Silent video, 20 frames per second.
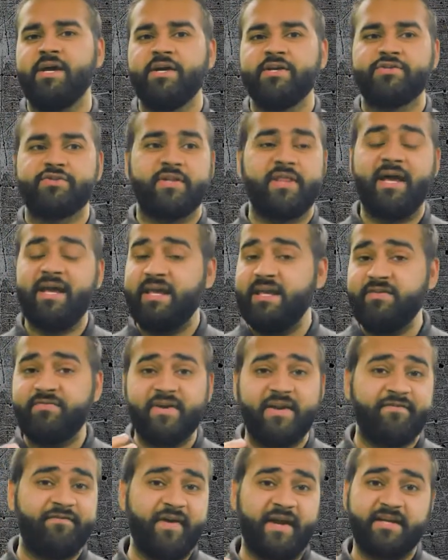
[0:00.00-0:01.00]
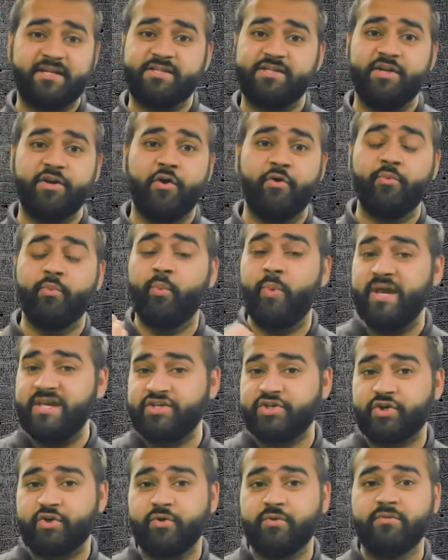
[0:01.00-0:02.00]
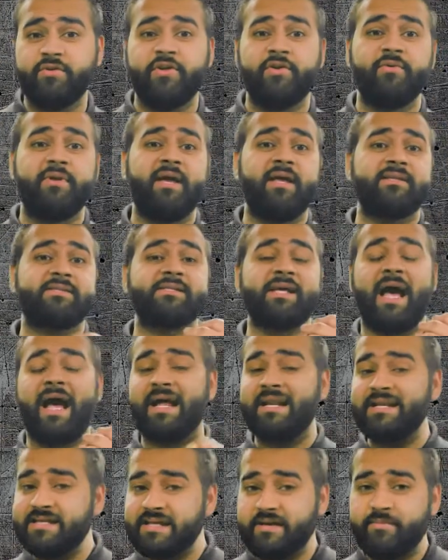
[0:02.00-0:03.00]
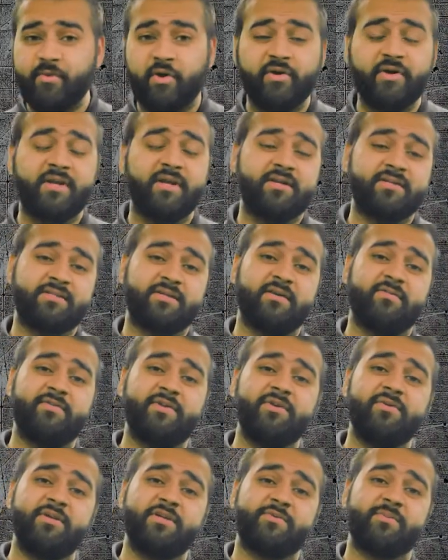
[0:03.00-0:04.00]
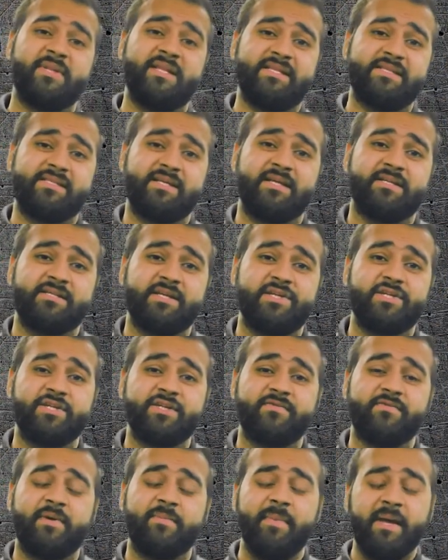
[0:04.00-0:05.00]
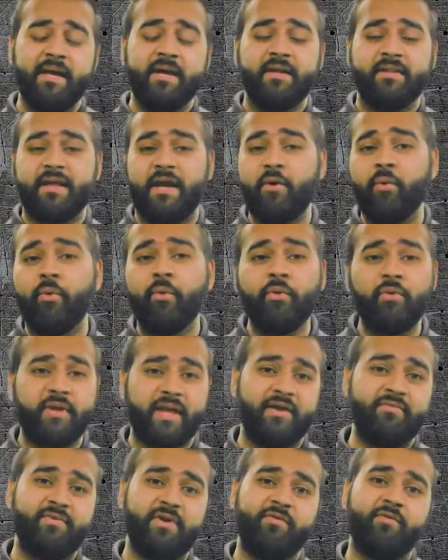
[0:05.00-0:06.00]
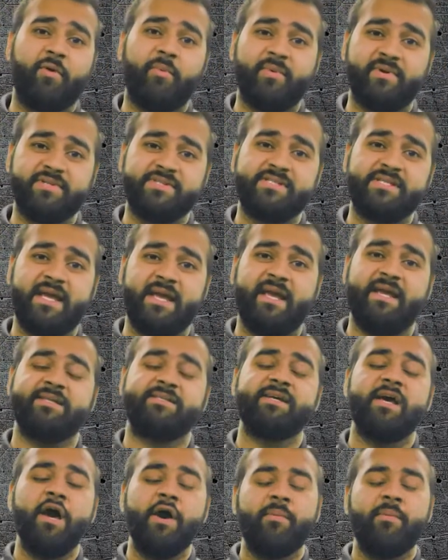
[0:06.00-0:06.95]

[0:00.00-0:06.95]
So that even affects, Witch Cult units and Homunculus Coven units within 6 inches of him. They all get reroll ones to hit.